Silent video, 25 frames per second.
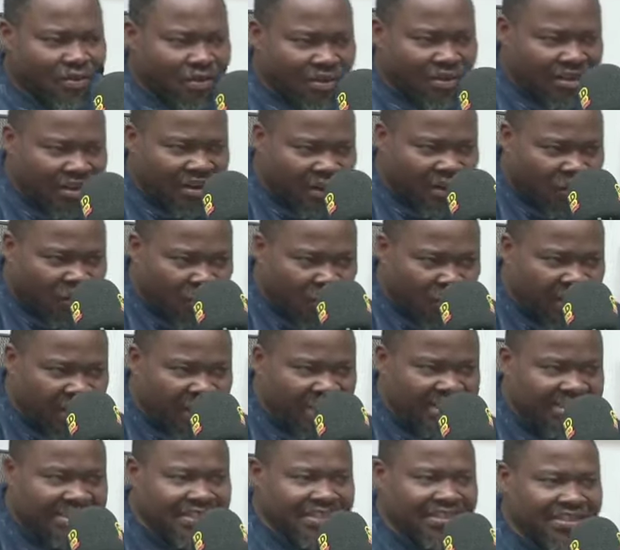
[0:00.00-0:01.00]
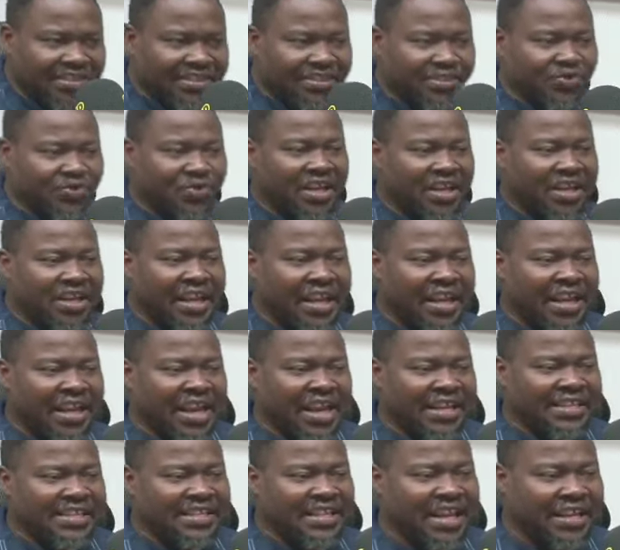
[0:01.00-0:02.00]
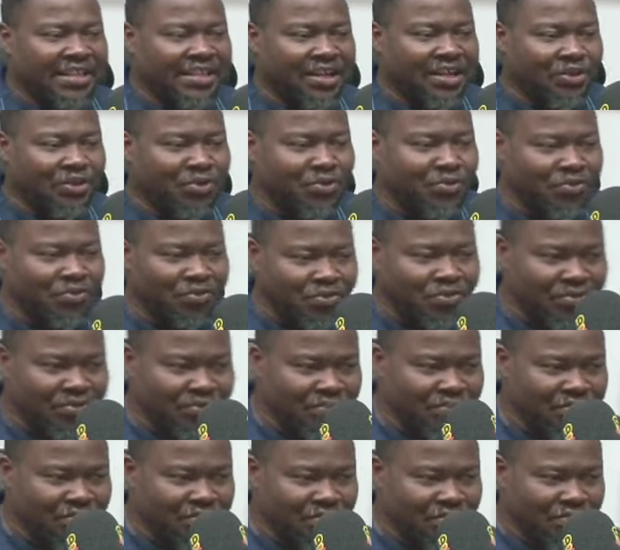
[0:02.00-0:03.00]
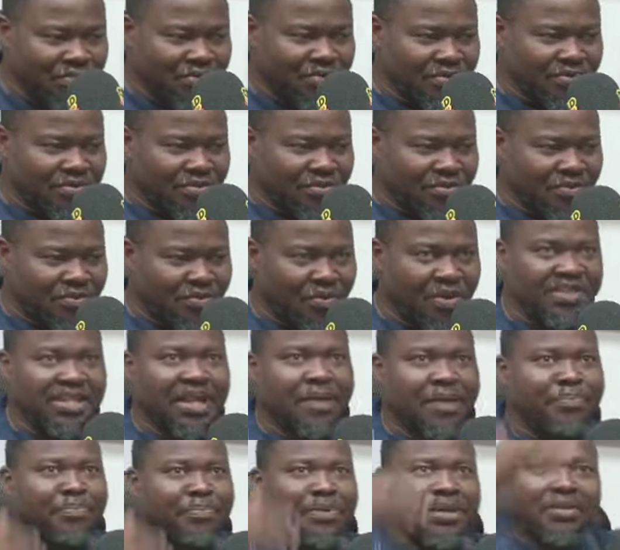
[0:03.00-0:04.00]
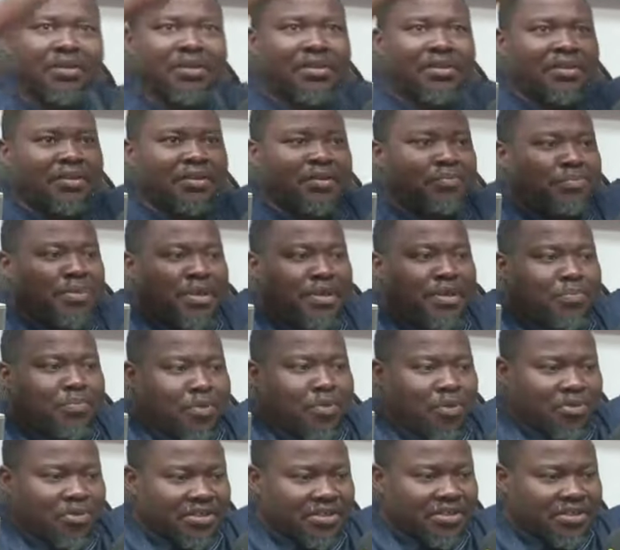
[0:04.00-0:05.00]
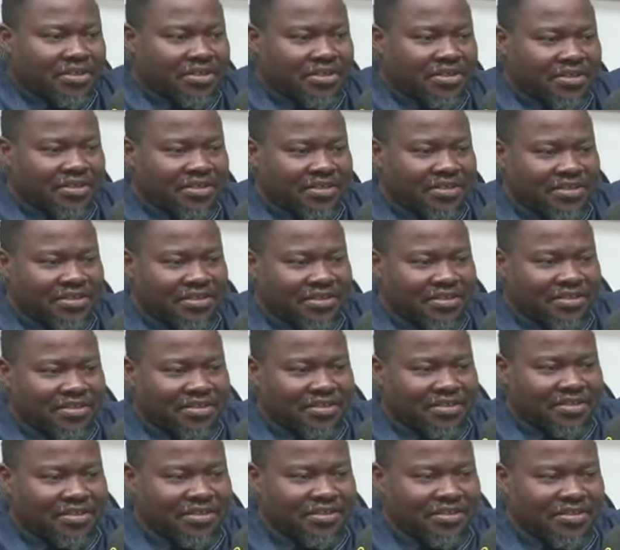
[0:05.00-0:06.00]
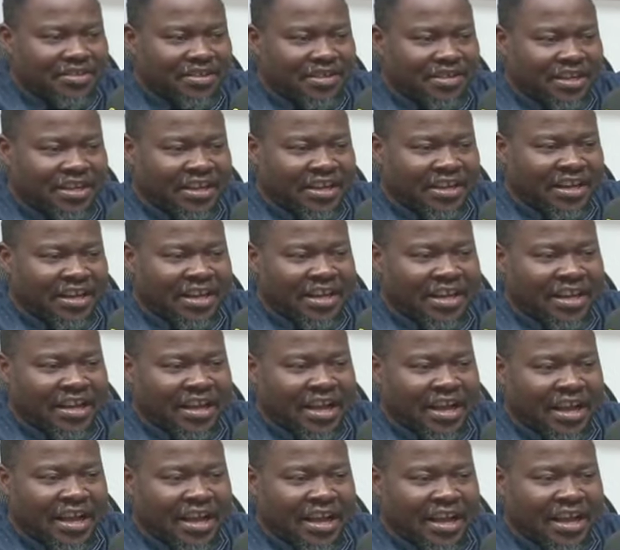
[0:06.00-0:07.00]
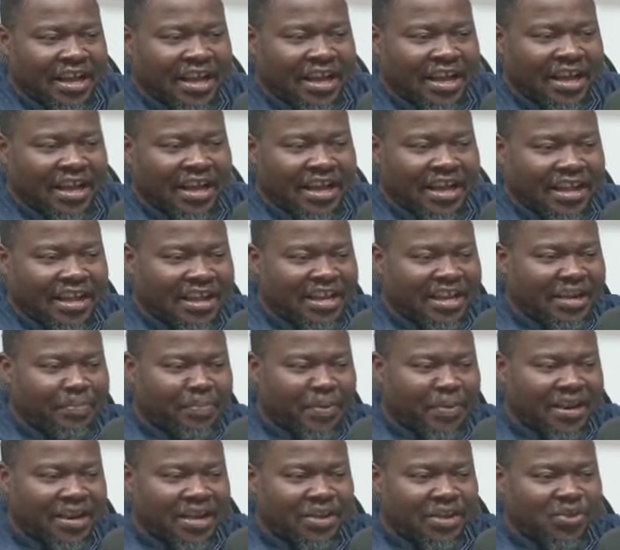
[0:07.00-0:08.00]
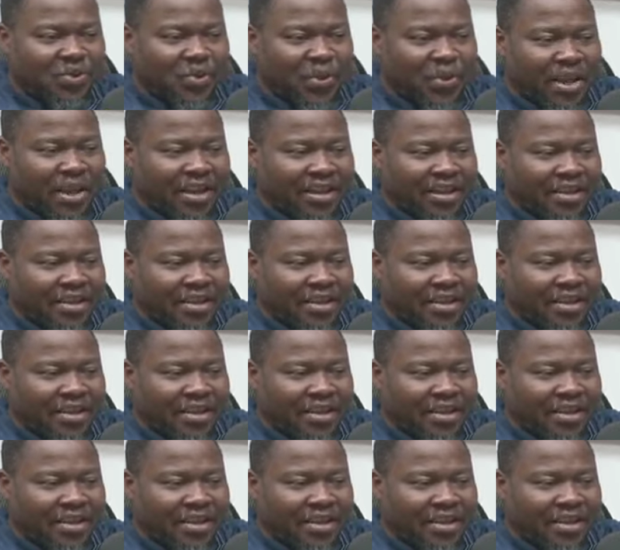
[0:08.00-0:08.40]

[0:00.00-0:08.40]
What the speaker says: the coalitions in 1992 was a big board in Independence Square.